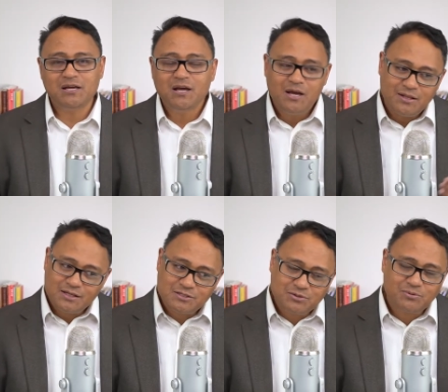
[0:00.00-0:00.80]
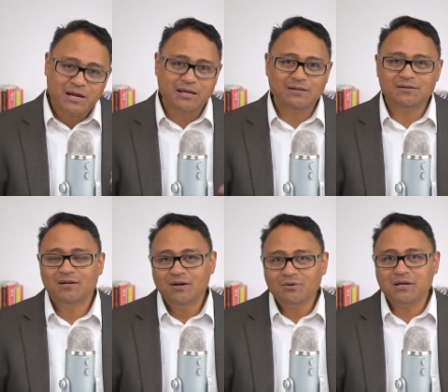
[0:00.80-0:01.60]
That's great.
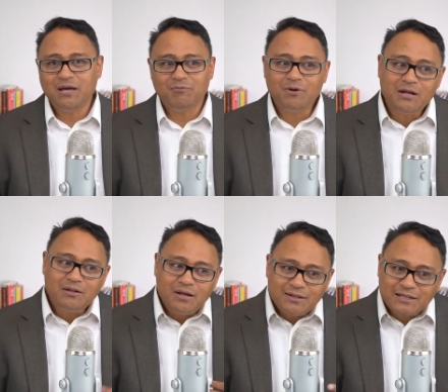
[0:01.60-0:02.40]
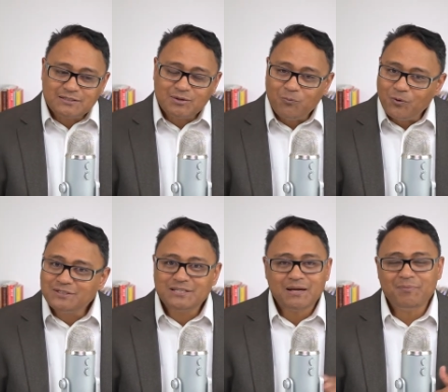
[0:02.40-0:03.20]
Okay, well, that's a
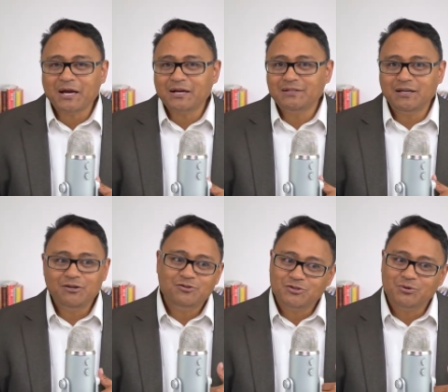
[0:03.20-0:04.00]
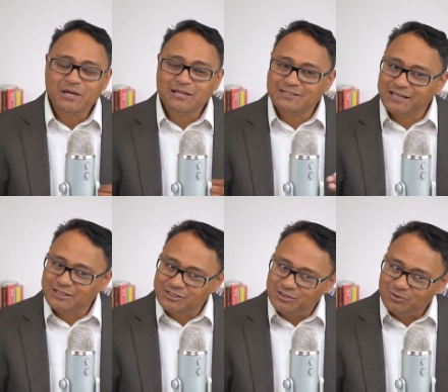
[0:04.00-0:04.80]
one-time act that you do. It takes
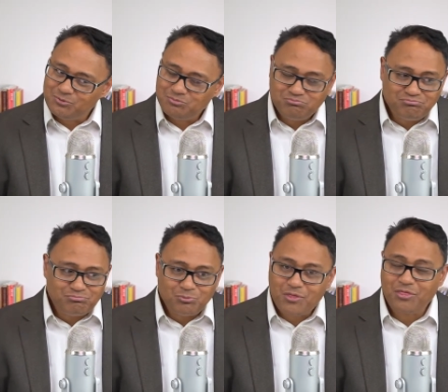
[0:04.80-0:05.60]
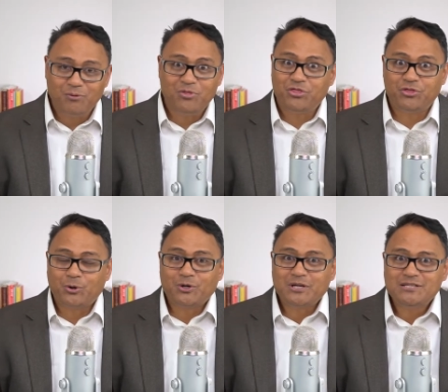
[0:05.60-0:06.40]
you
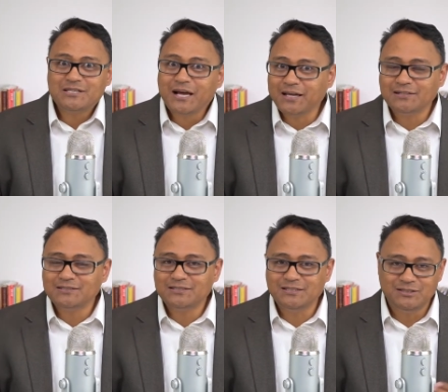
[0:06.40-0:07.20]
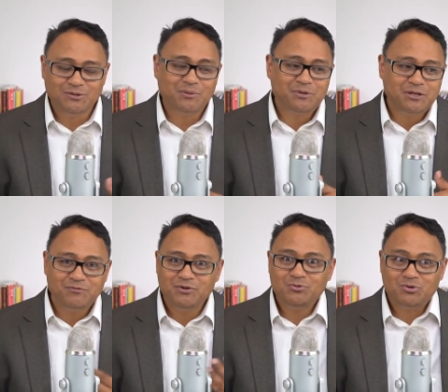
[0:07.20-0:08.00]
30 seconds to do. I'm going to give
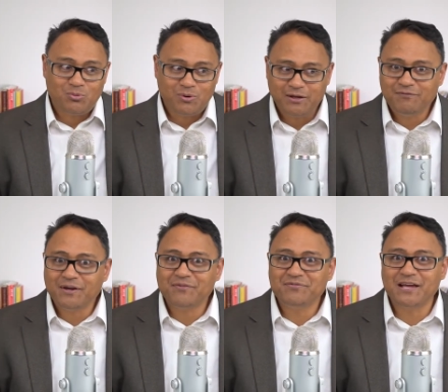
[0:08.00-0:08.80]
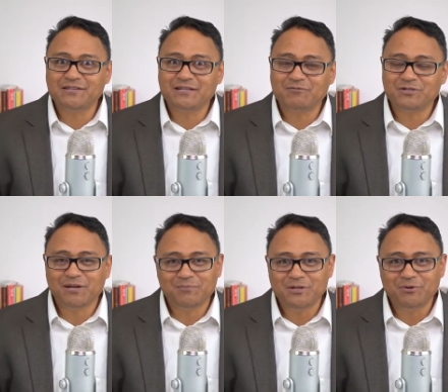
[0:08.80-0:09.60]
you 25 cents every time
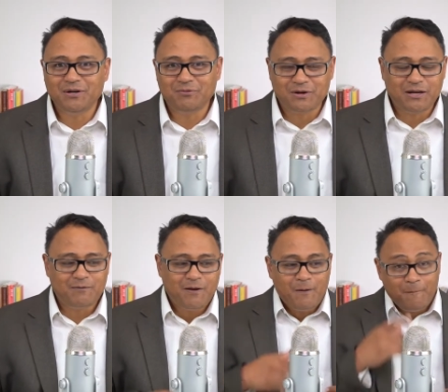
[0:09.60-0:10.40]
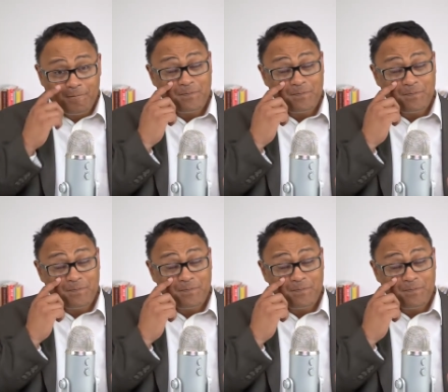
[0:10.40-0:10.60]
you do it, right? Now,